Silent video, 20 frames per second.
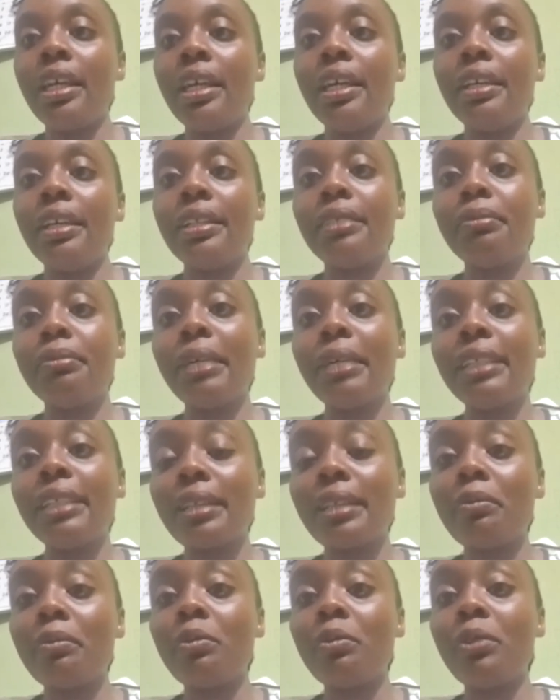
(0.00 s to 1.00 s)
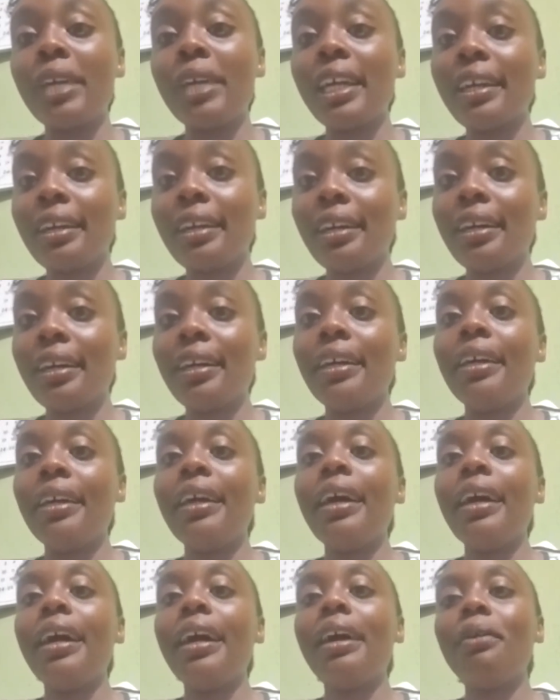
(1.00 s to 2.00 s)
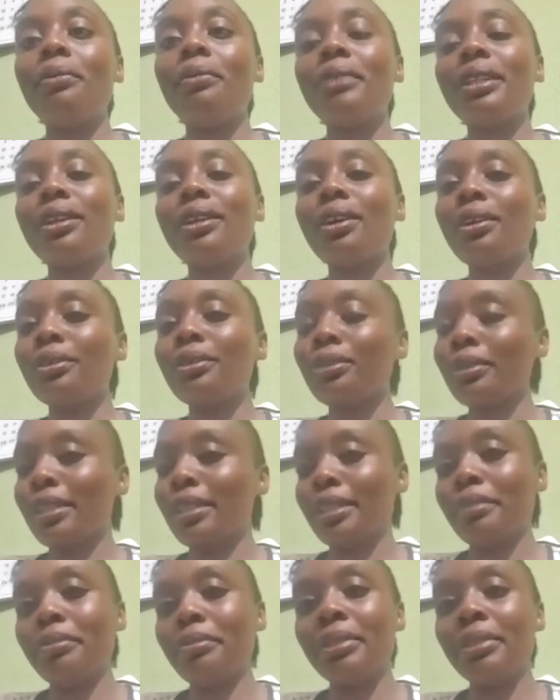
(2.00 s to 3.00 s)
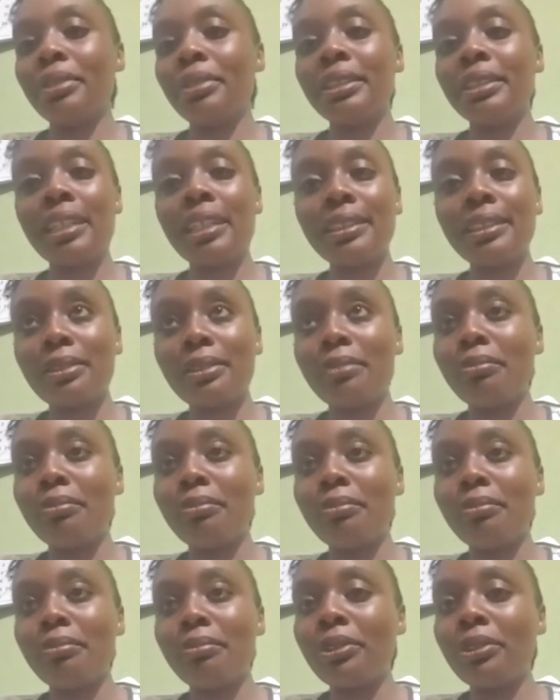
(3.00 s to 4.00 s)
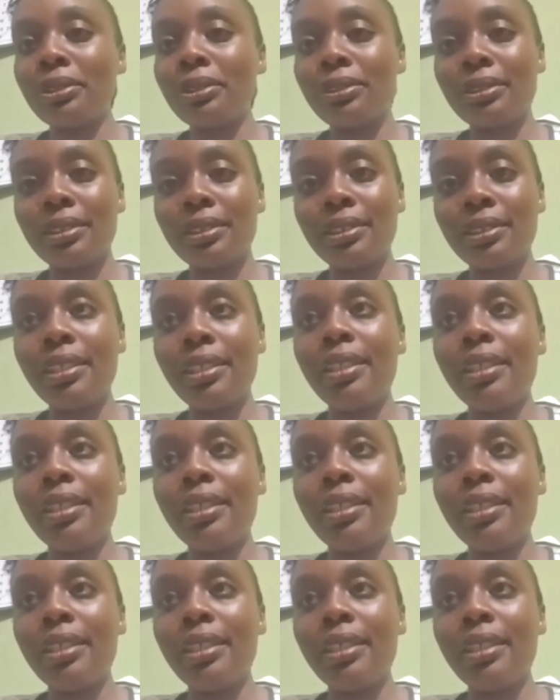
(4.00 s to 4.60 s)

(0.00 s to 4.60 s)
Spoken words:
It makes them weak, and we all know the importance of muscles.